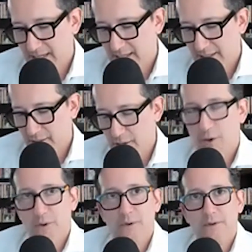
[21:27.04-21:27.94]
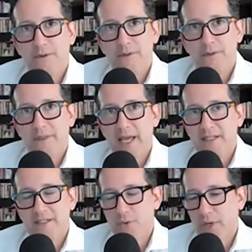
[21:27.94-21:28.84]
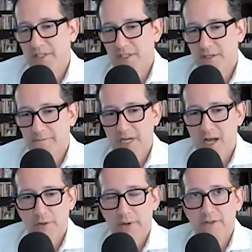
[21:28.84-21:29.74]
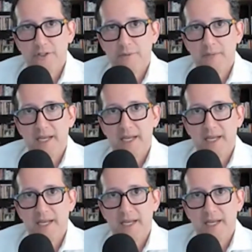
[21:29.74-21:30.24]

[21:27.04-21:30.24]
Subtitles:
Then it's a question of tolerate or terminate.